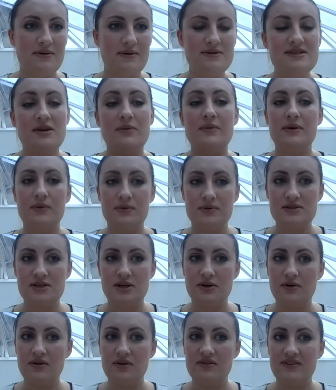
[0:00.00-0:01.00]
So we also
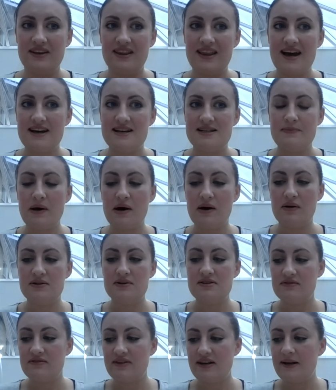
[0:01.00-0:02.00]
offer that as part
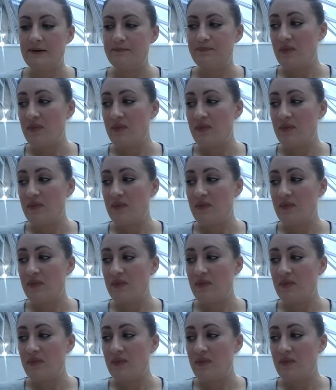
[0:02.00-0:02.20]
of it.